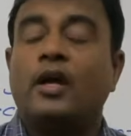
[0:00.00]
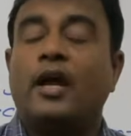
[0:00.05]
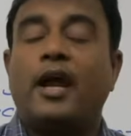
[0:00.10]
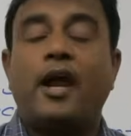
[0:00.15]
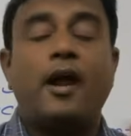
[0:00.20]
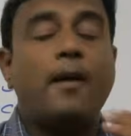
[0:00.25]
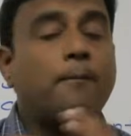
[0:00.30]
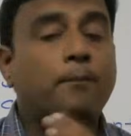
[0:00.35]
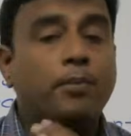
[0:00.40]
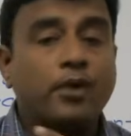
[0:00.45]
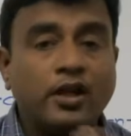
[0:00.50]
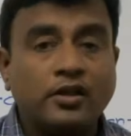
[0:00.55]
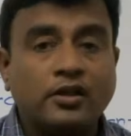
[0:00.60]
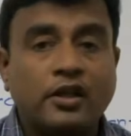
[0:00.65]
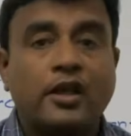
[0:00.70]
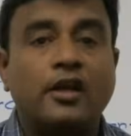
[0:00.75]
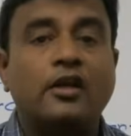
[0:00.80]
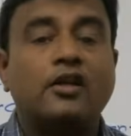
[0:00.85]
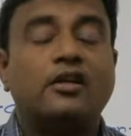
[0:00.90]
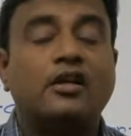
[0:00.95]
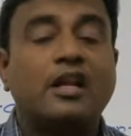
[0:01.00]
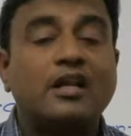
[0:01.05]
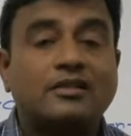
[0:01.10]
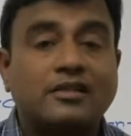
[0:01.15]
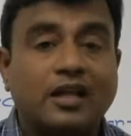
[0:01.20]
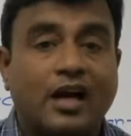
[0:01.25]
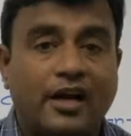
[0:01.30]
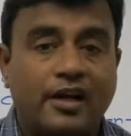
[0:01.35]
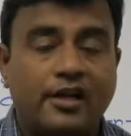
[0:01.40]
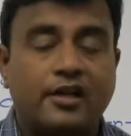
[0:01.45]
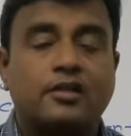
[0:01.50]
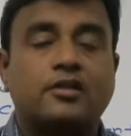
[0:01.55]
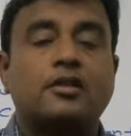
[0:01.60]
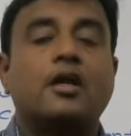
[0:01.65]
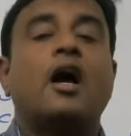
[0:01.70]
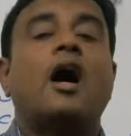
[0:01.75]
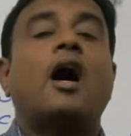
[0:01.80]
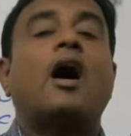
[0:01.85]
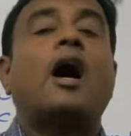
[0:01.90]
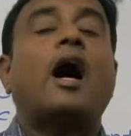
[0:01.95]
everything decides
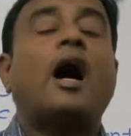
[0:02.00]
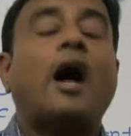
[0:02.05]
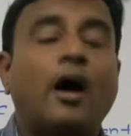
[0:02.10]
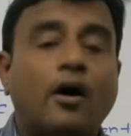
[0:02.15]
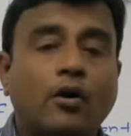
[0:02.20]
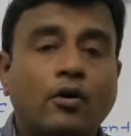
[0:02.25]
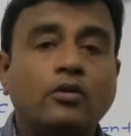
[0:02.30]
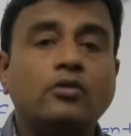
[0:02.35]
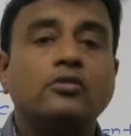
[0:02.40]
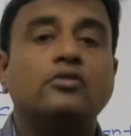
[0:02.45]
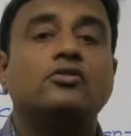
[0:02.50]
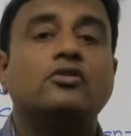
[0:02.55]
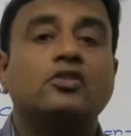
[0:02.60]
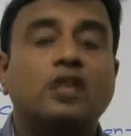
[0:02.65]
how